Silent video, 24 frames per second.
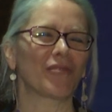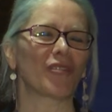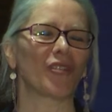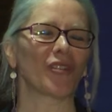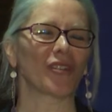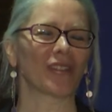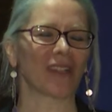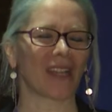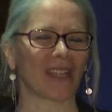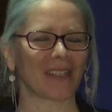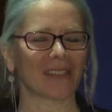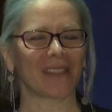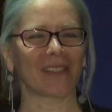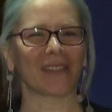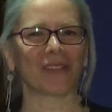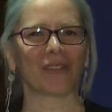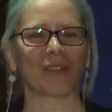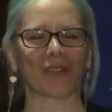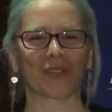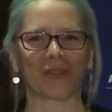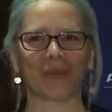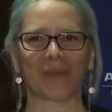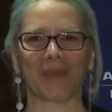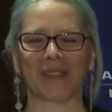
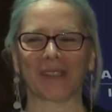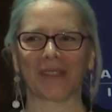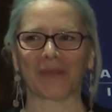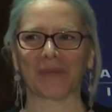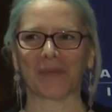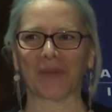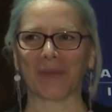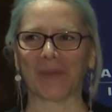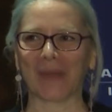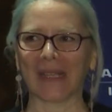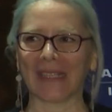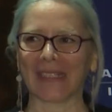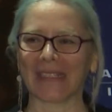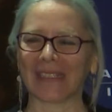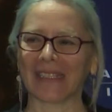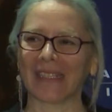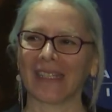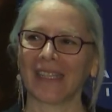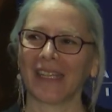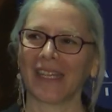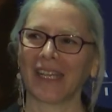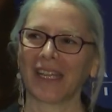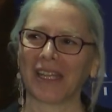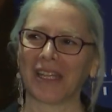connected automated mobility.